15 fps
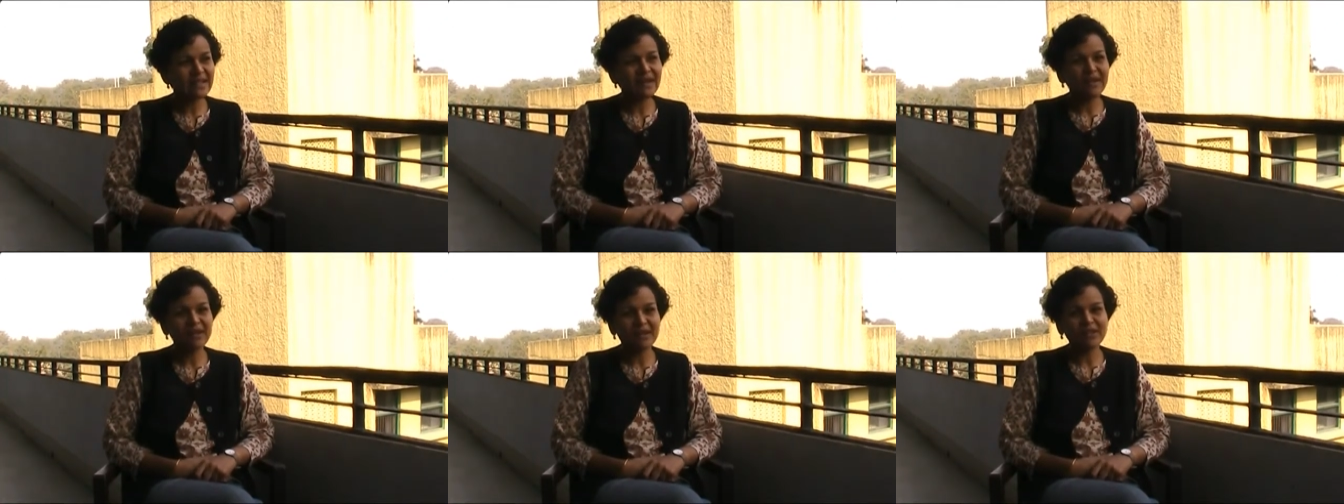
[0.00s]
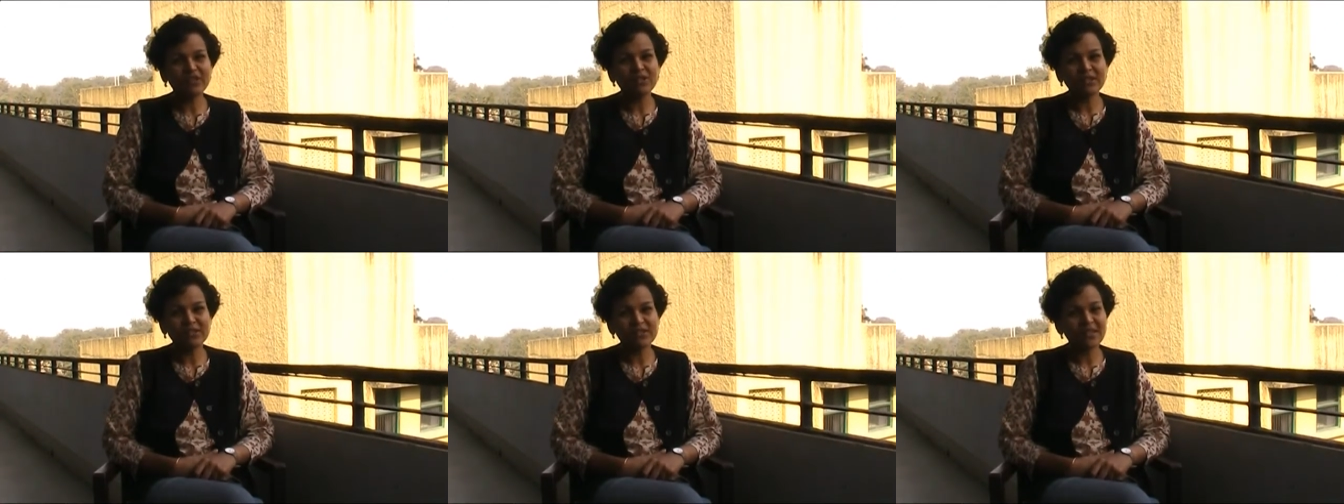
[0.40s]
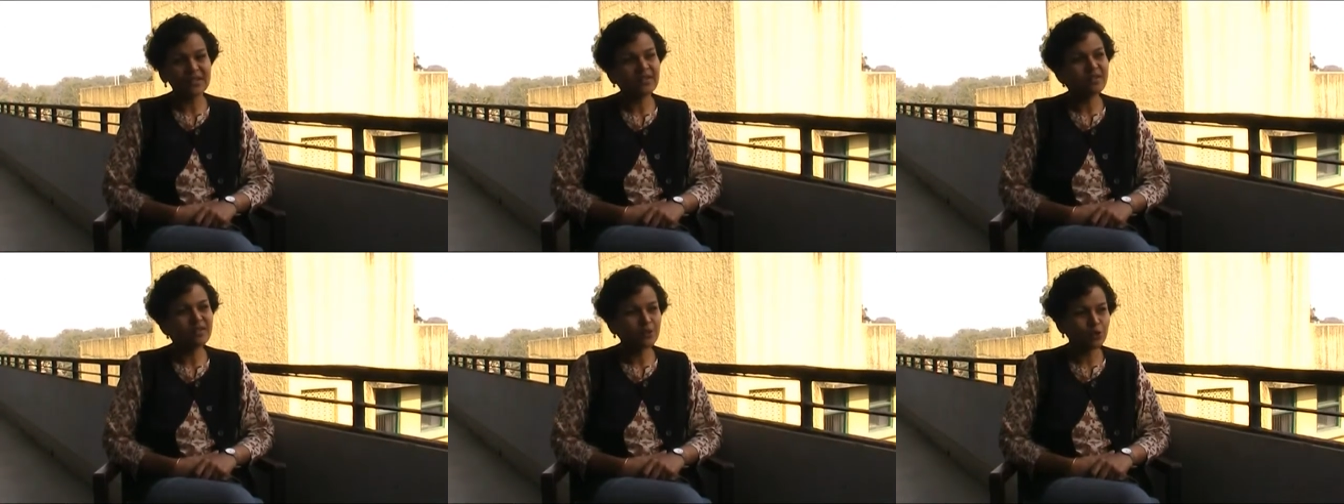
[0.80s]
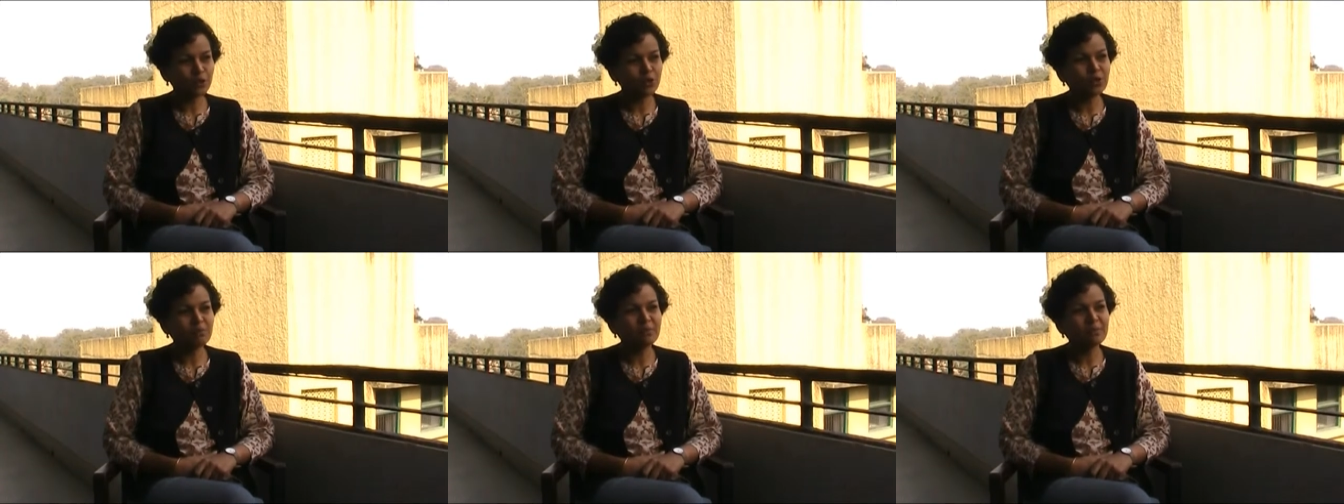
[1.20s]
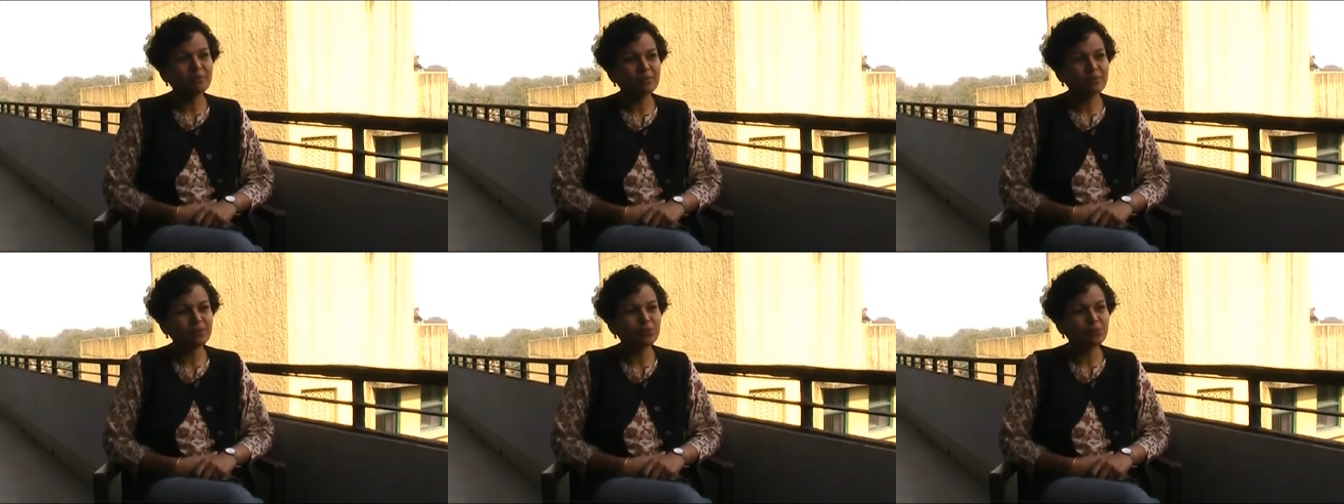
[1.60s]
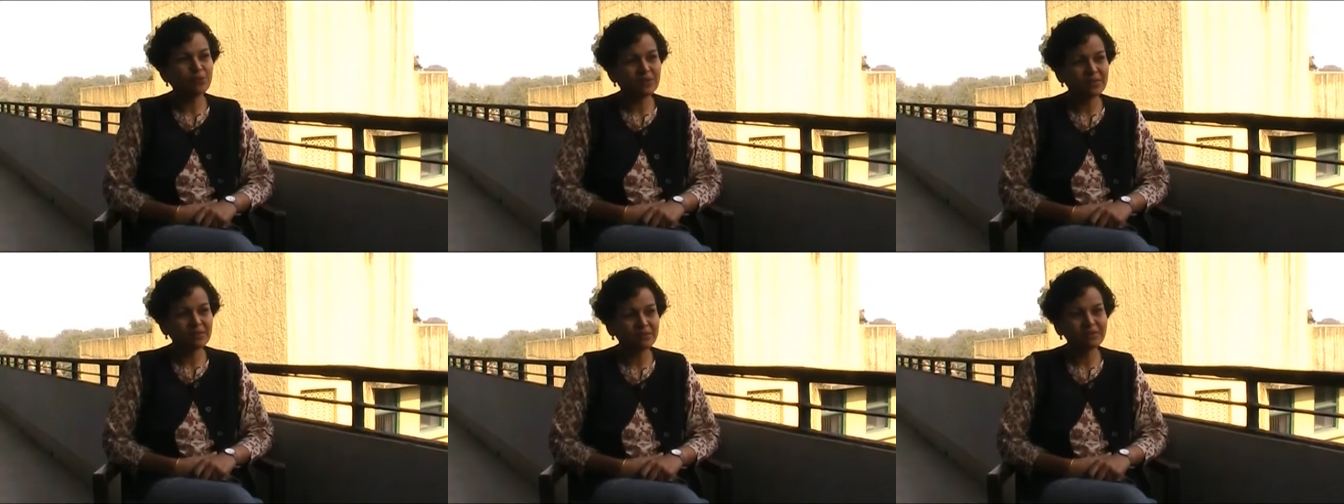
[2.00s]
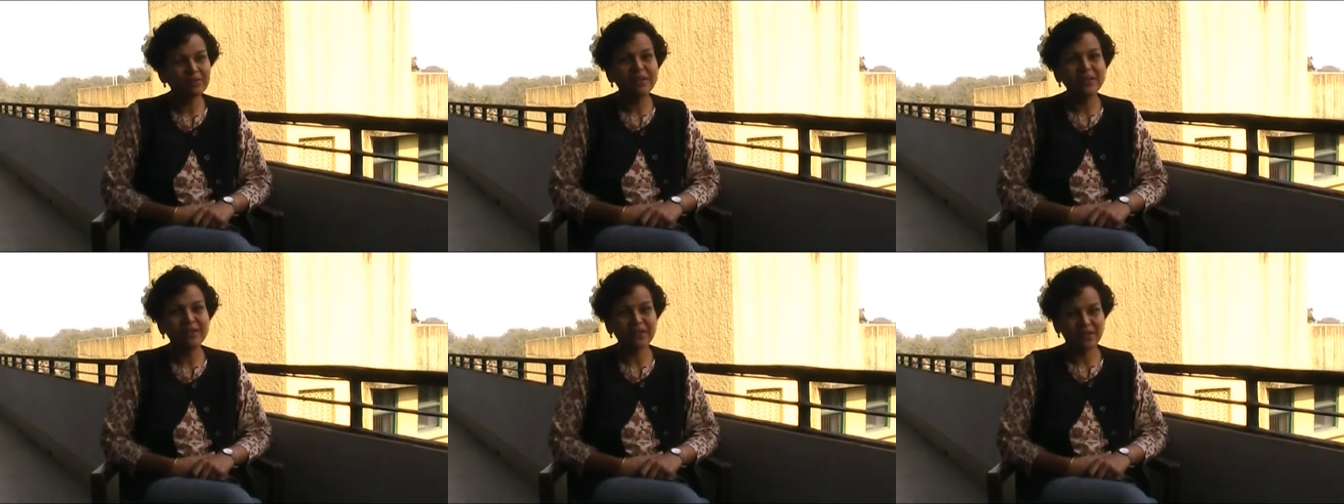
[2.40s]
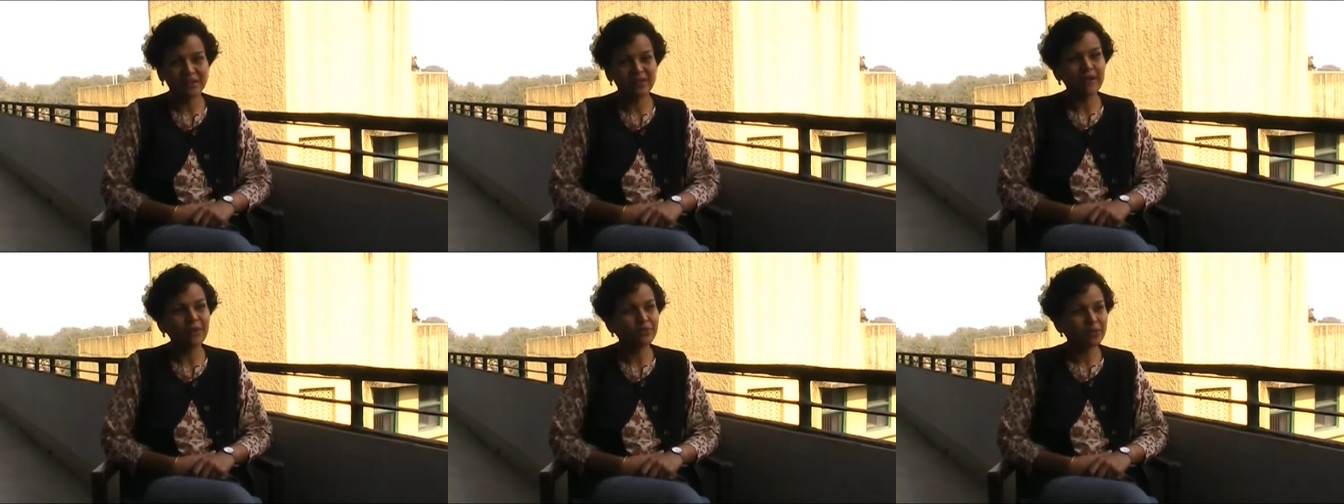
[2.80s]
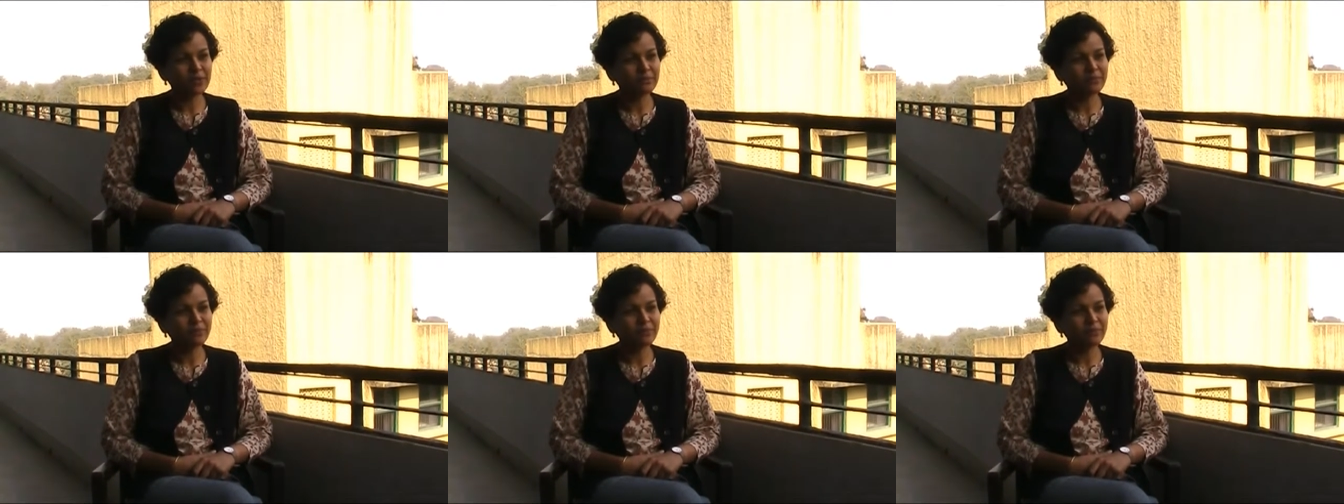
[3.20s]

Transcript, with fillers: are actually sacred to the people who live in and around them.